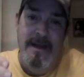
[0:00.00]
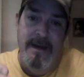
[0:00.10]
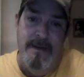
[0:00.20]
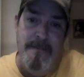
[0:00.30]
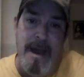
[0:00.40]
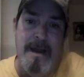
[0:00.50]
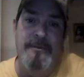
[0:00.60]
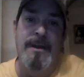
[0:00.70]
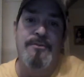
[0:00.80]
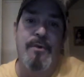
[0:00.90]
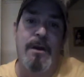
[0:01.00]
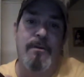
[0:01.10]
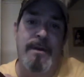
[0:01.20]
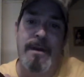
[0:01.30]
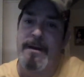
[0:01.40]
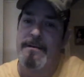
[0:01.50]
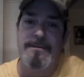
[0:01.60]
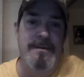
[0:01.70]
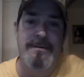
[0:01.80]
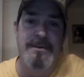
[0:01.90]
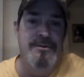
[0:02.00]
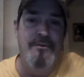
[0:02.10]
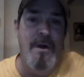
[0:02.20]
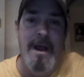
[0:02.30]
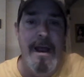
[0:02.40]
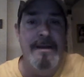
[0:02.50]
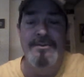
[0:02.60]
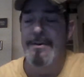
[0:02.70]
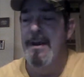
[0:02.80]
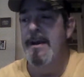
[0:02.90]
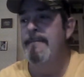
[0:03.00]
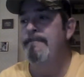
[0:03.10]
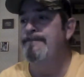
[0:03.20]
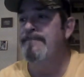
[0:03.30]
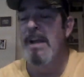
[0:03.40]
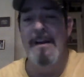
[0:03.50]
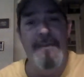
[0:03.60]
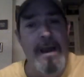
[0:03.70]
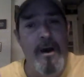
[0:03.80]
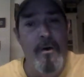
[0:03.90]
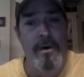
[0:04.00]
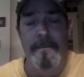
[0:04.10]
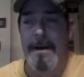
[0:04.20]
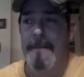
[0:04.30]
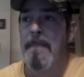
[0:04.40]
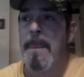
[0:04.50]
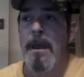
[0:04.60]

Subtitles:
And to back that trailer in, it just drags. You can't. And I've got all of my